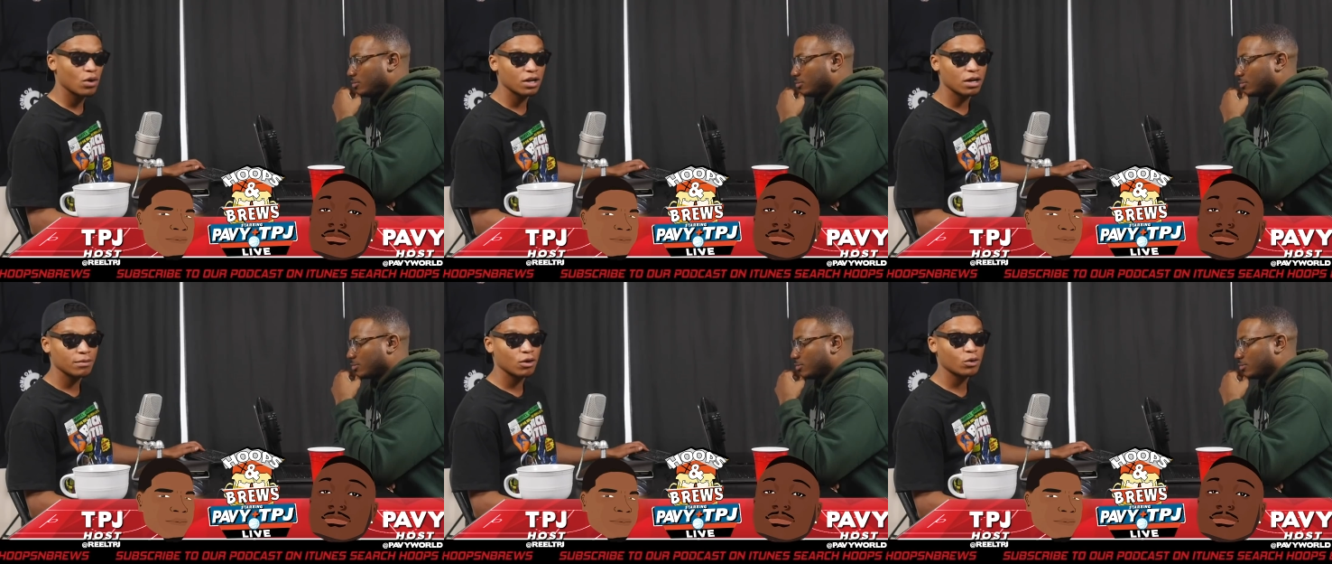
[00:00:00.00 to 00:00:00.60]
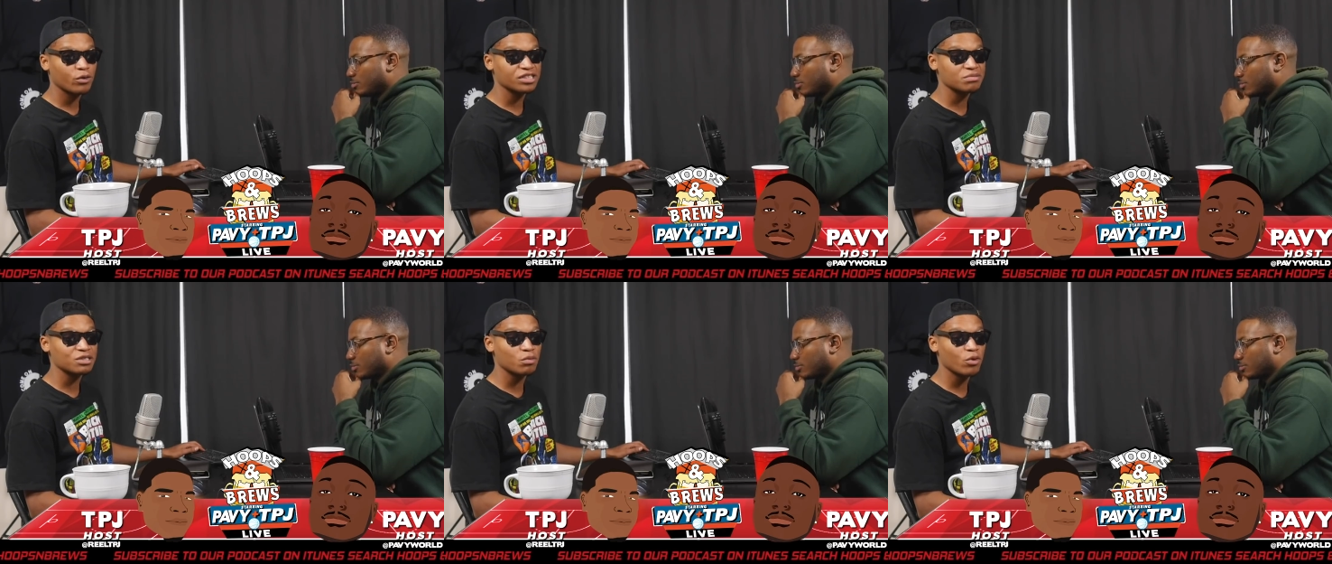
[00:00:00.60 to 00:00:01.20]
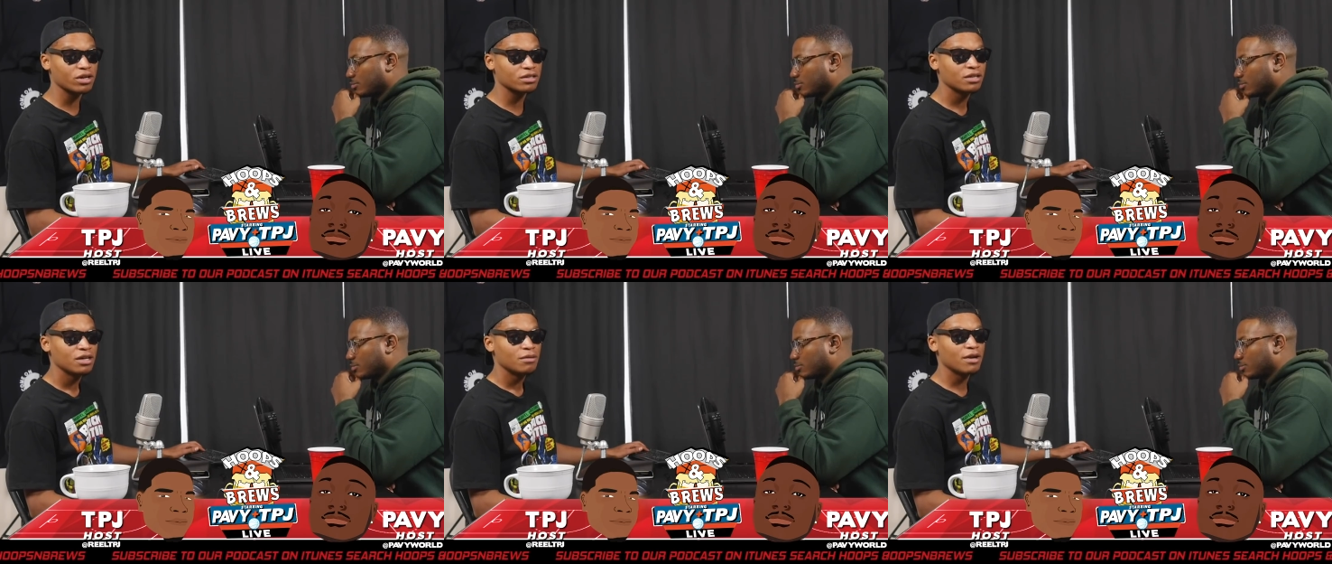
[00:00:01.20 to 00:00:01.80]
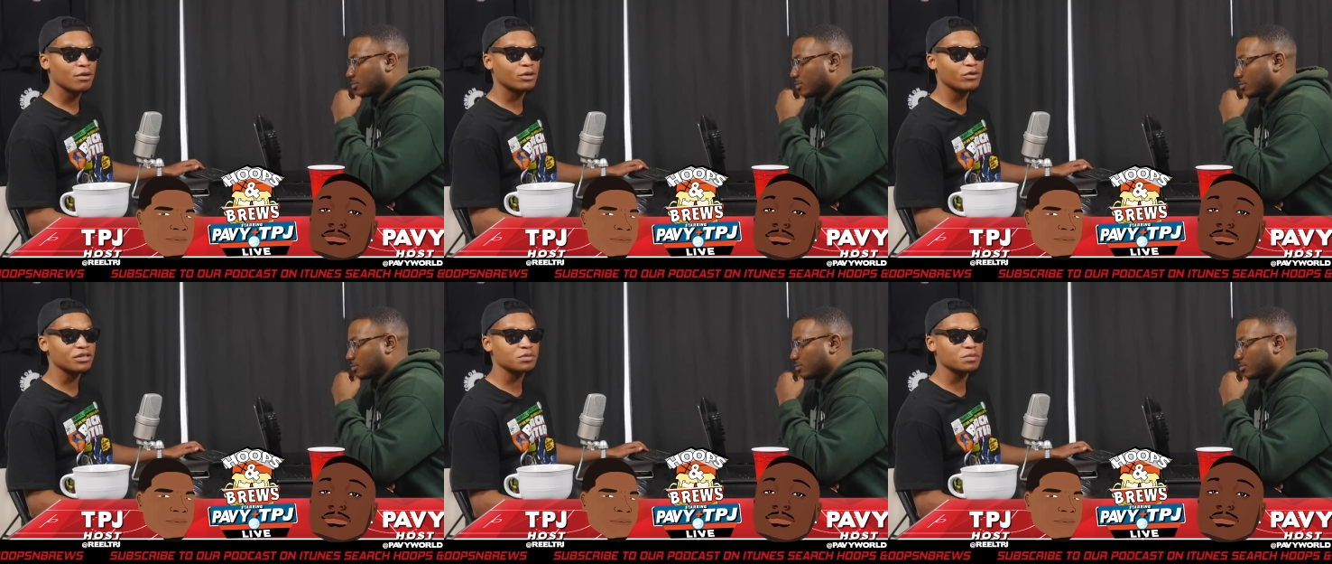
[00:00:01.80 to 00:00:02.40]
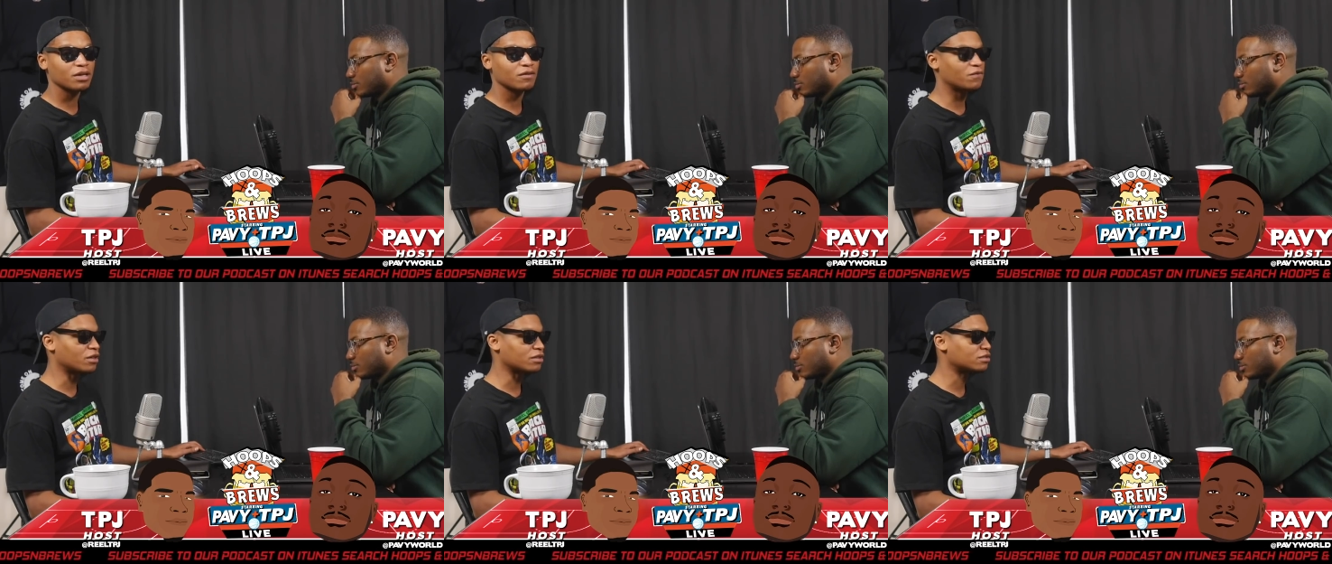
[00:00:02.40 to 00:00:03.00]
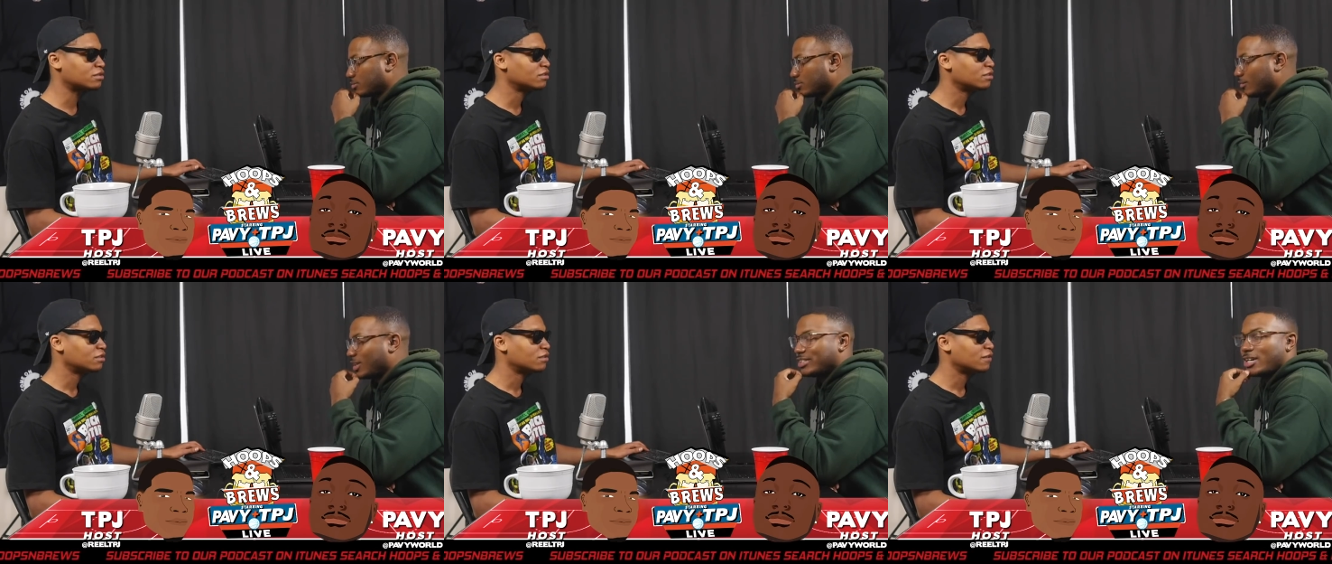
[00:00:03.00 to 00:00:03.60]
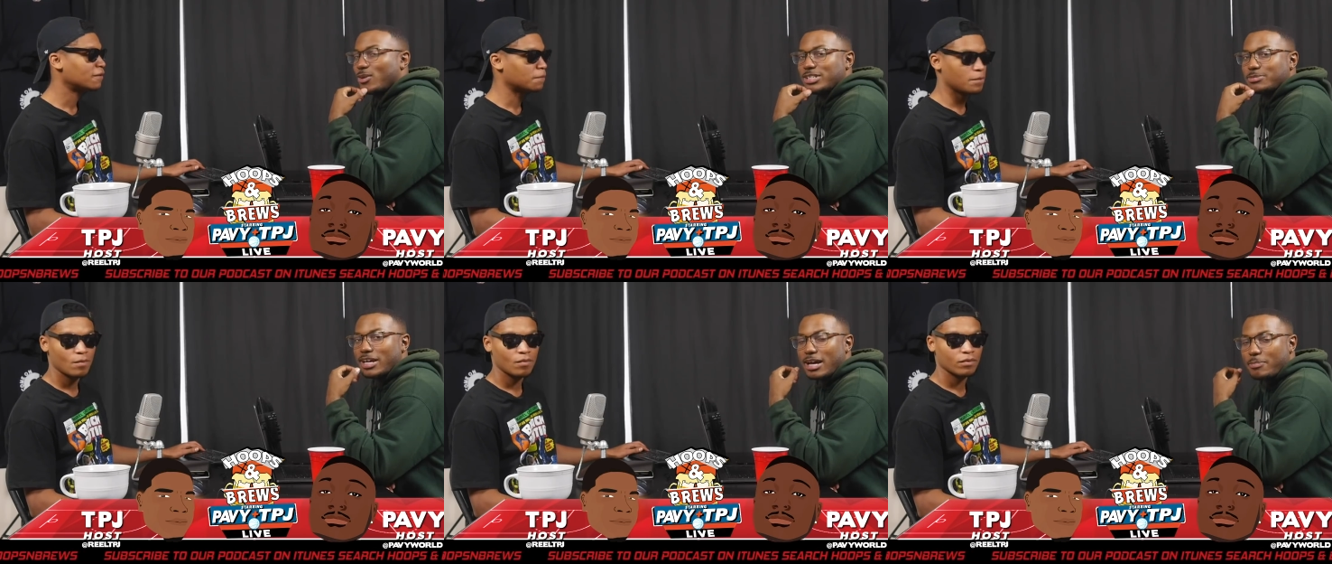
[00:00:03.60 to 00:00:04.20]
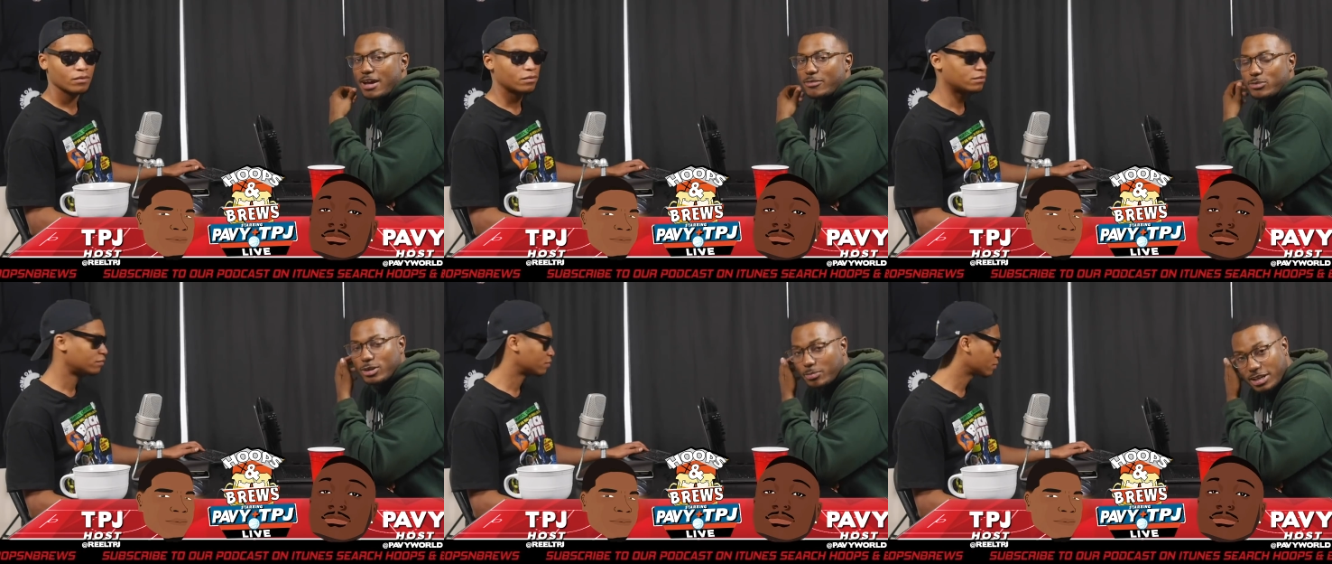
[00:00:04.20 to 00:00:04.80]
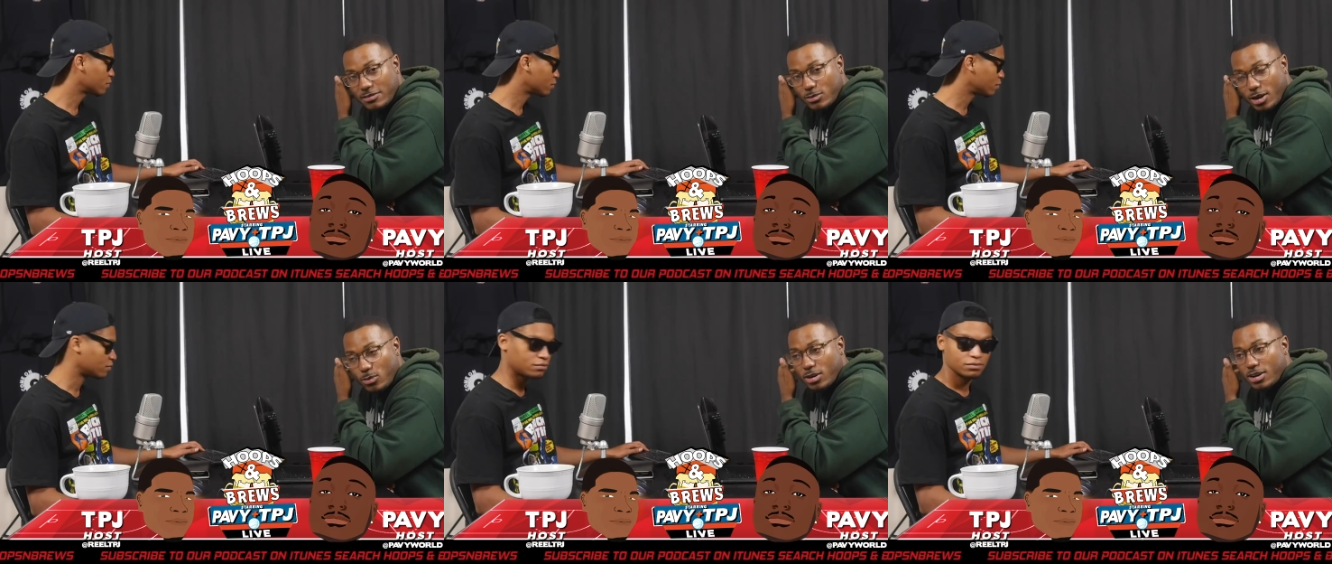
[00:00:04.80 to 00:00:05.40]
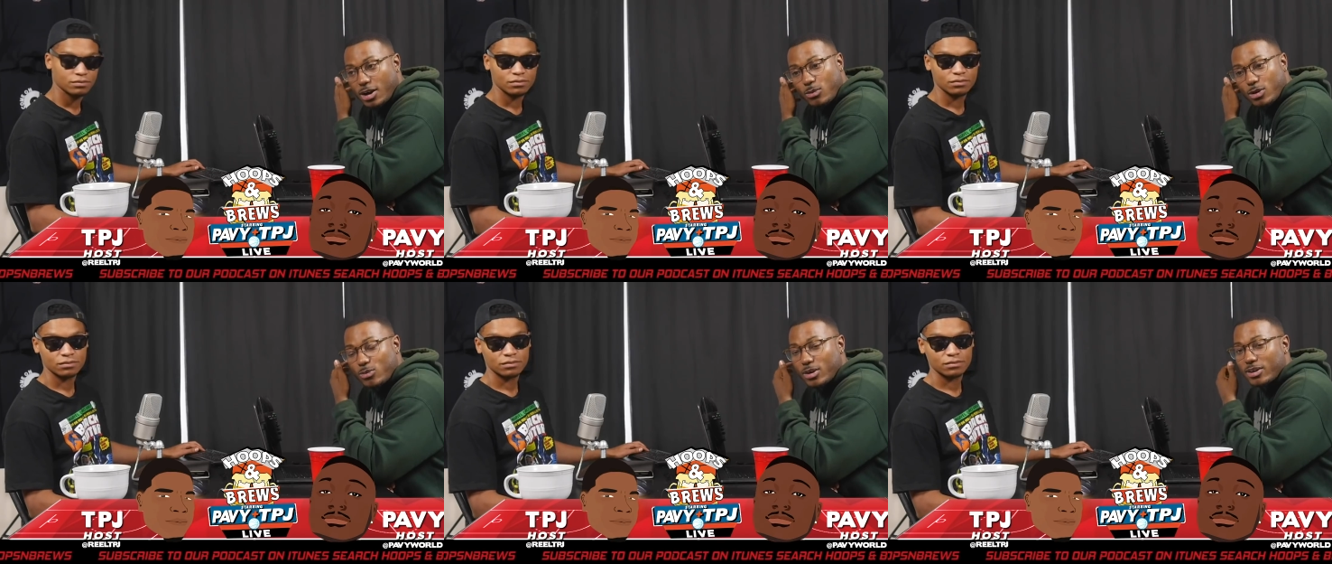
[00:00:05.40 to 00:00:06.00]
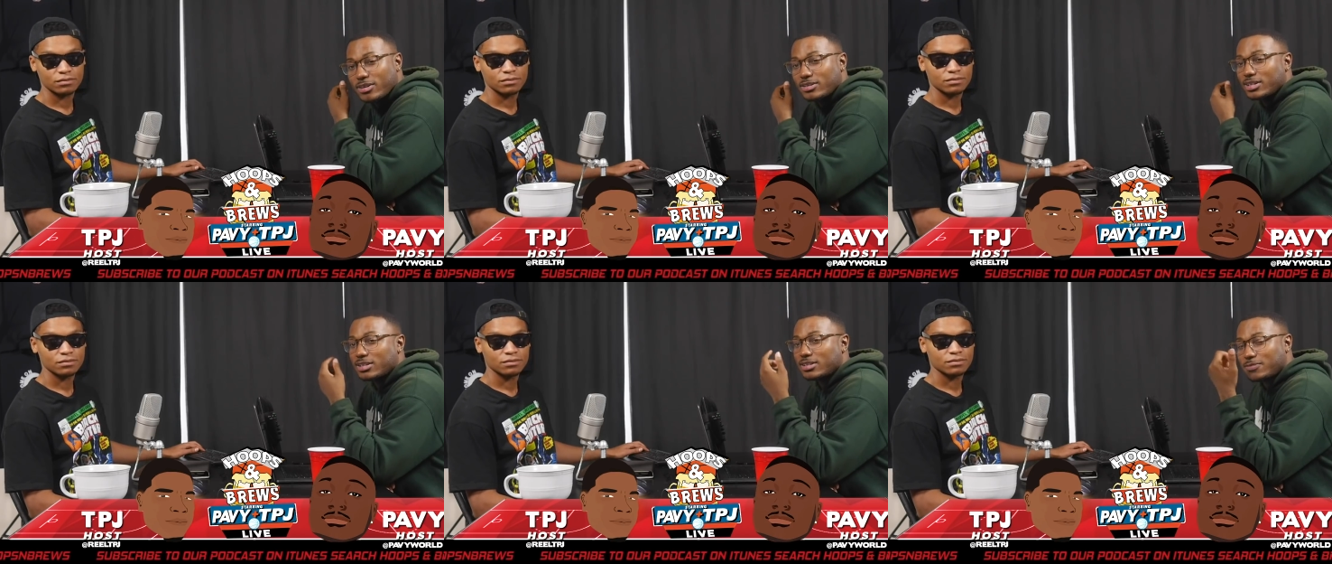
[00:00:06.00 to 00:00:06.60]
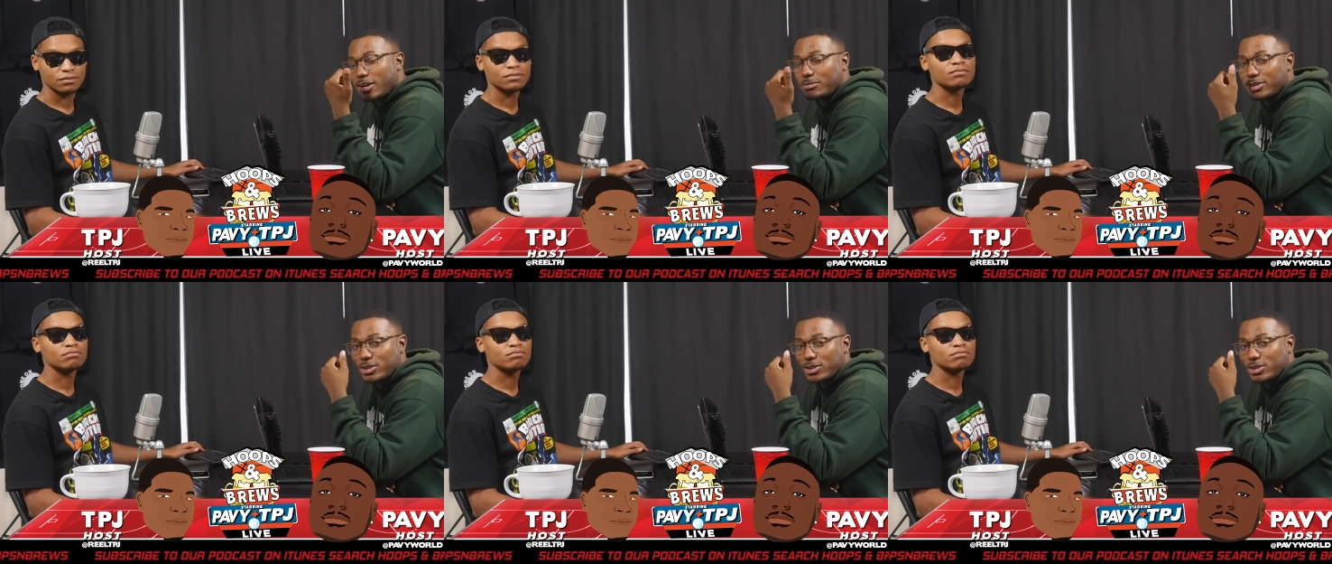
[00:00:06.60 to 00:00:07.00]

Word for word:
Speaker 1: going up on Christmas morning. Merry Christmas, motherfuckers.
Speaker 2: As always, man, at Pavyworld, P A V Y world, all one word. Uh, follow me